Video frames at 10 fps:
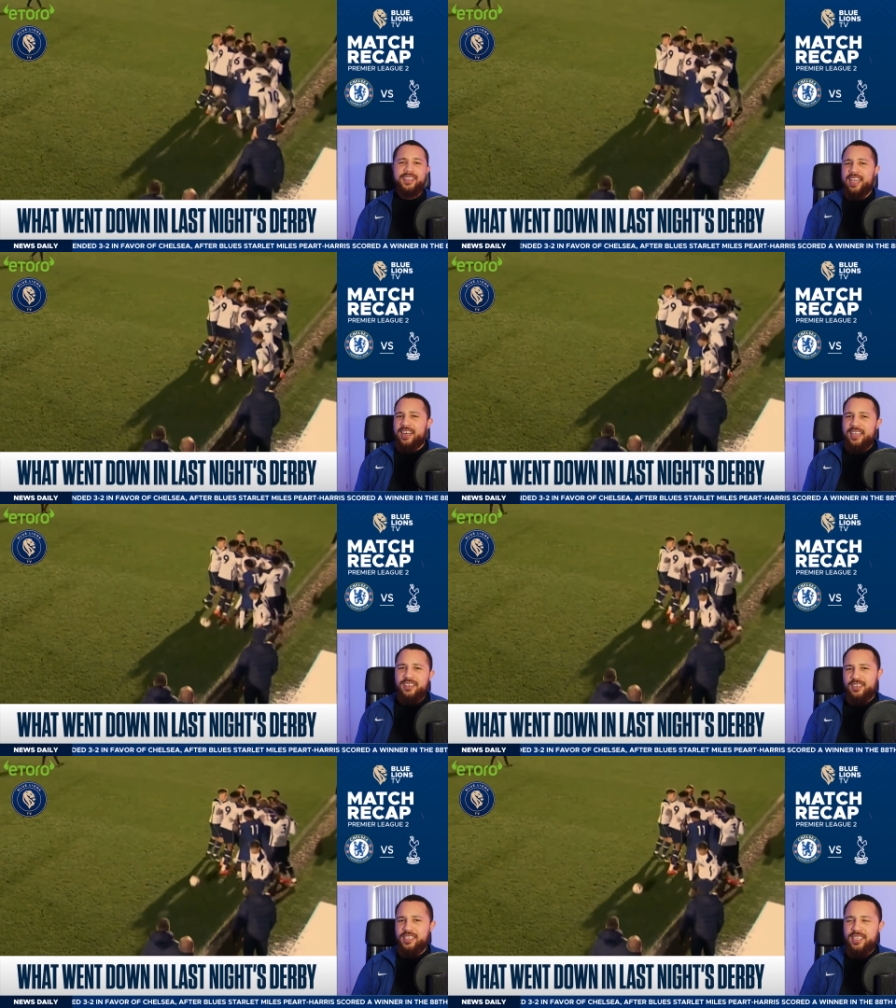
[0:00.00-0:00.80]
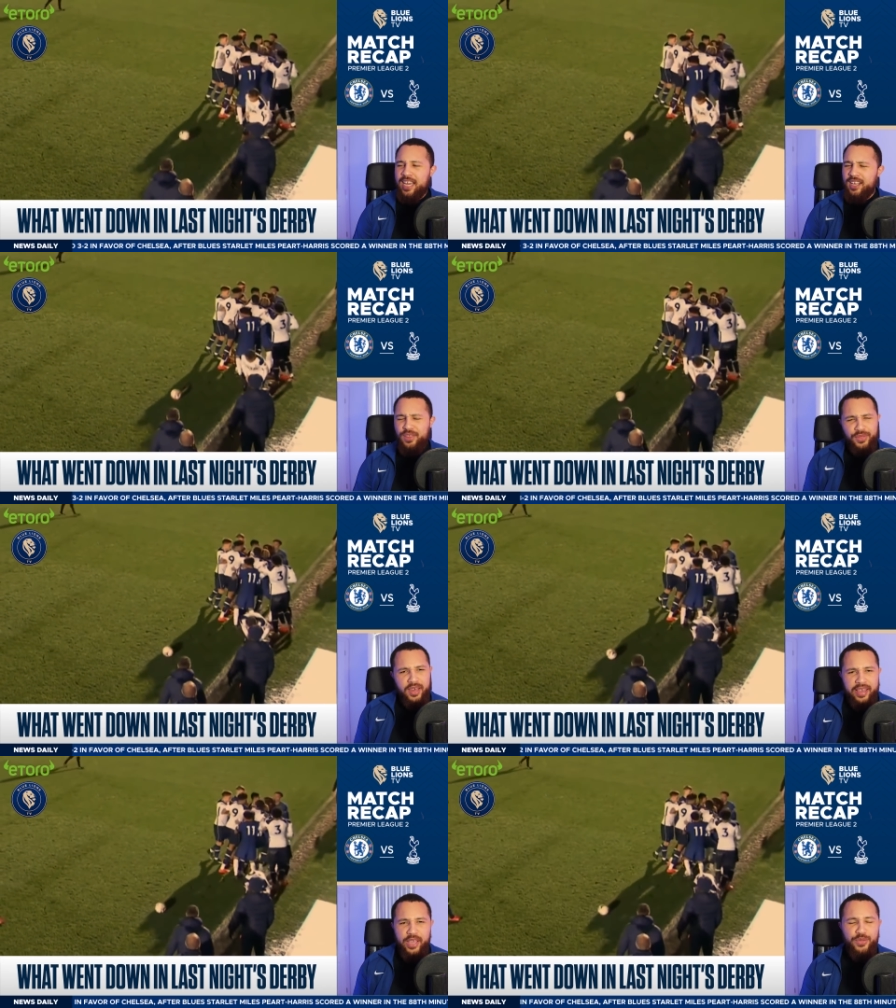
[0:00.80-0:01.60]
Danny is like
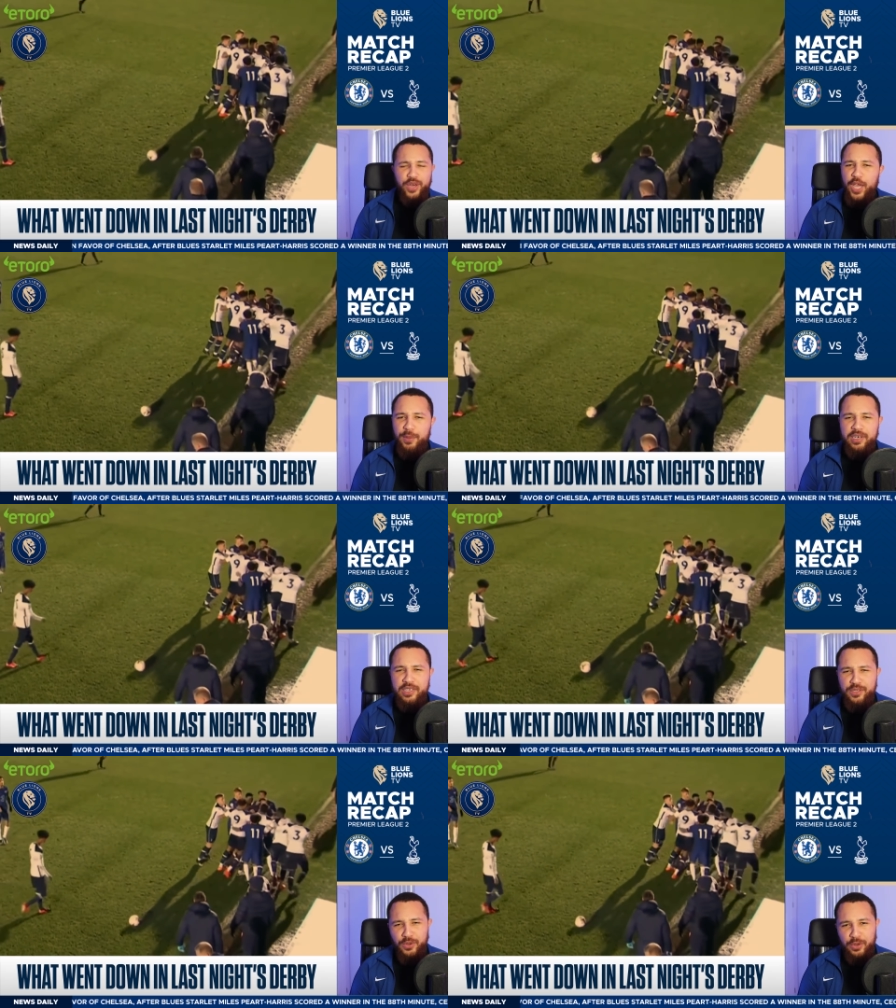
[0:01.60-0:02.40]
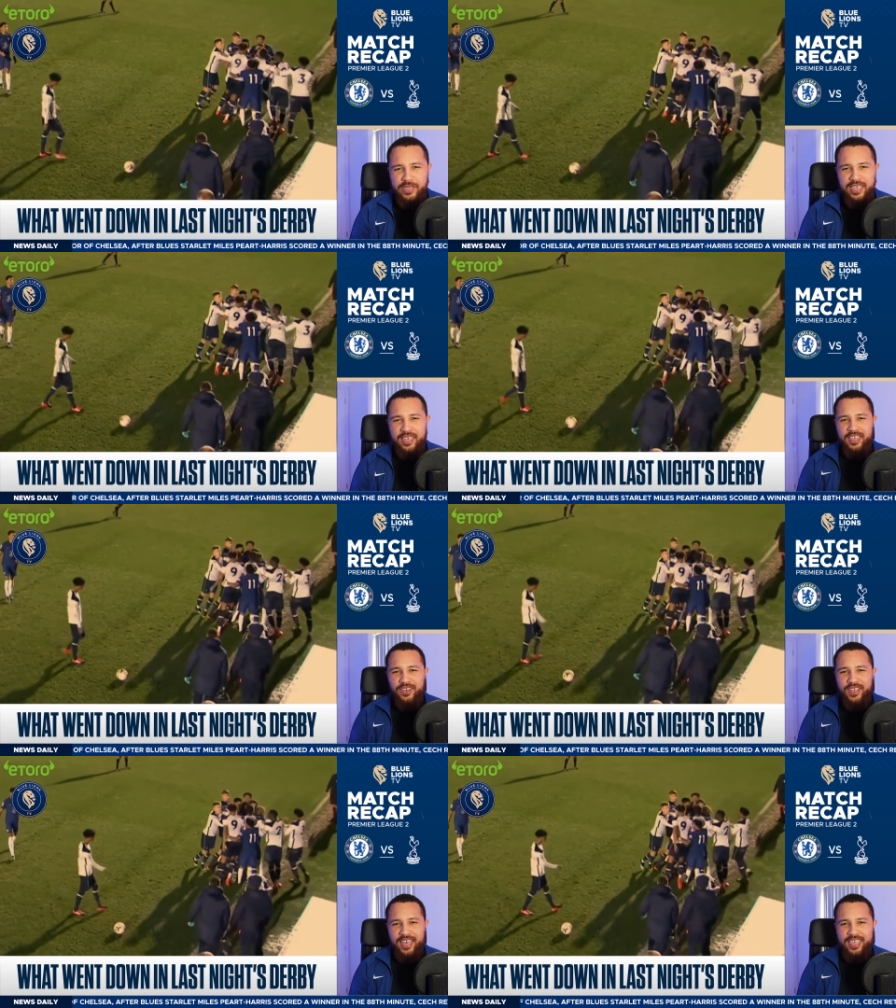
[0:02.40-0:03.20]
30, 31 years old, you
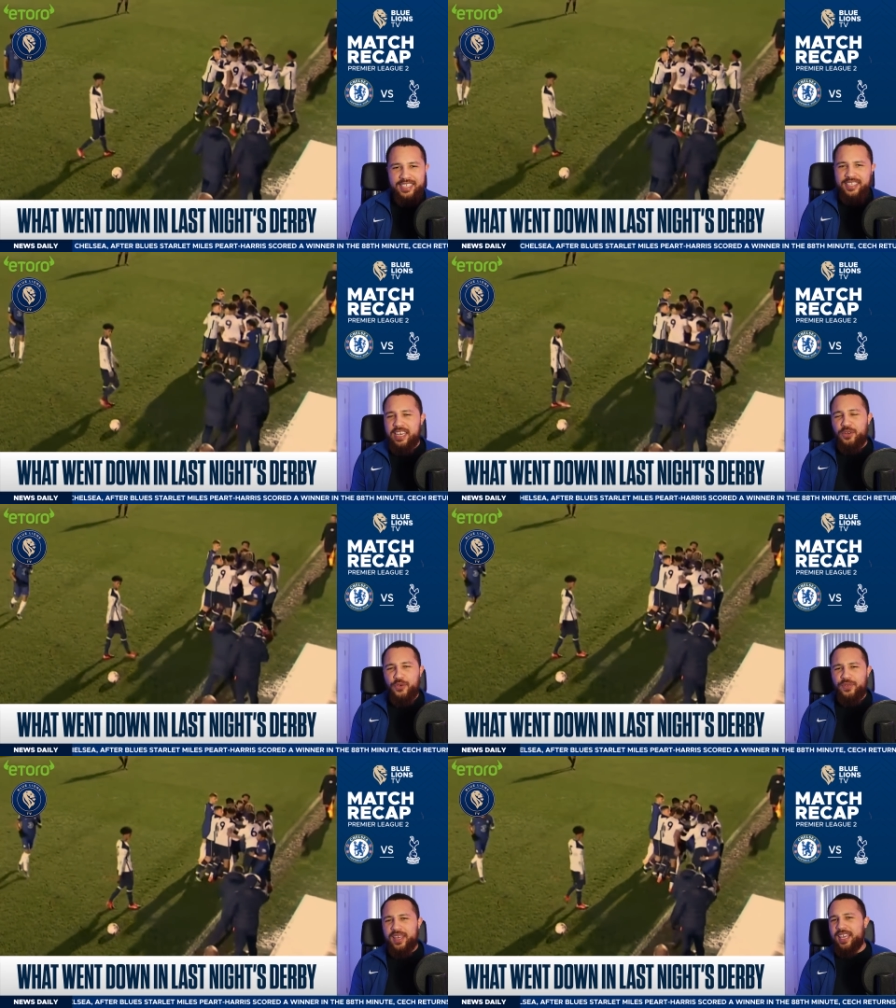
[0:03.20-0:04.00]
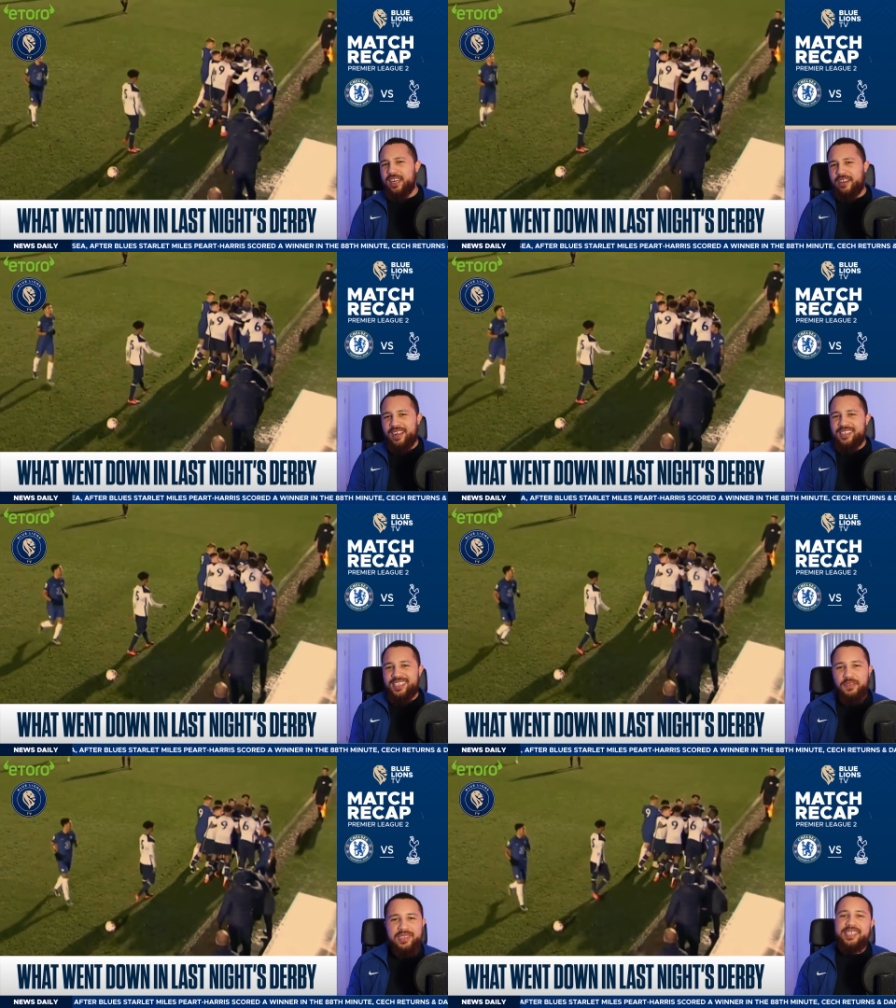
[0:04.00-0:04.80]
know, getting sent off for kicking out a
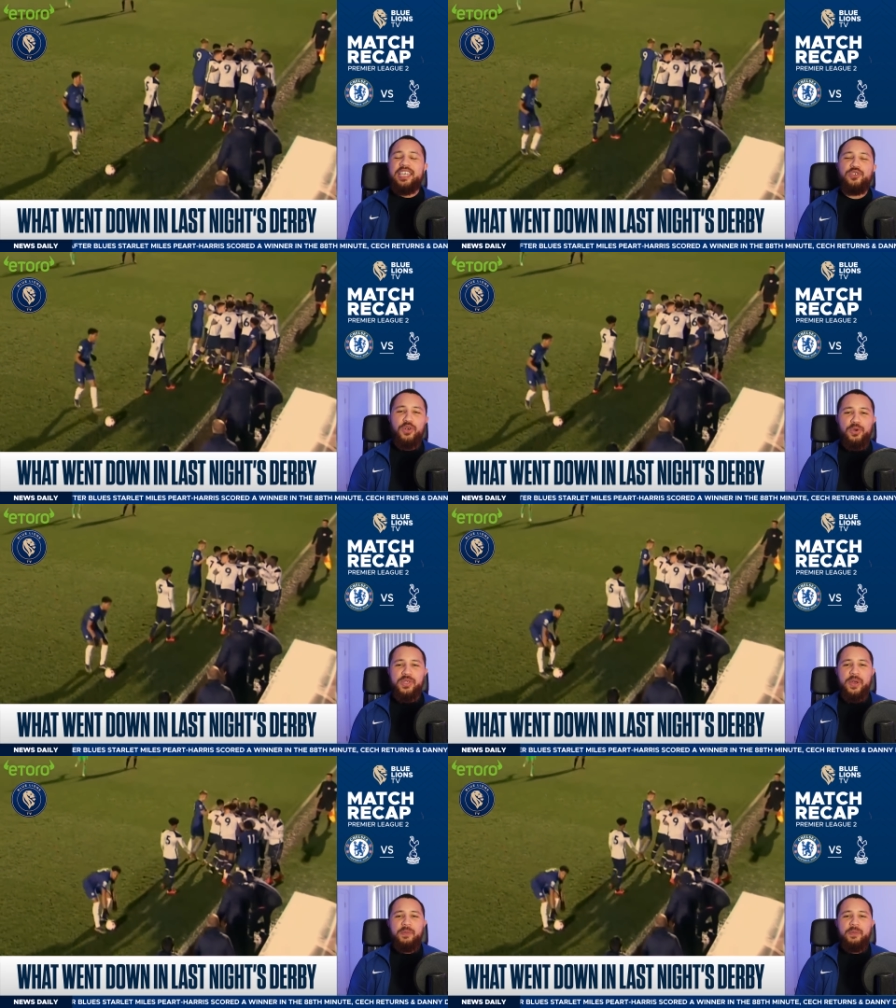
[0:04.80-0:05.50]
17-year-old.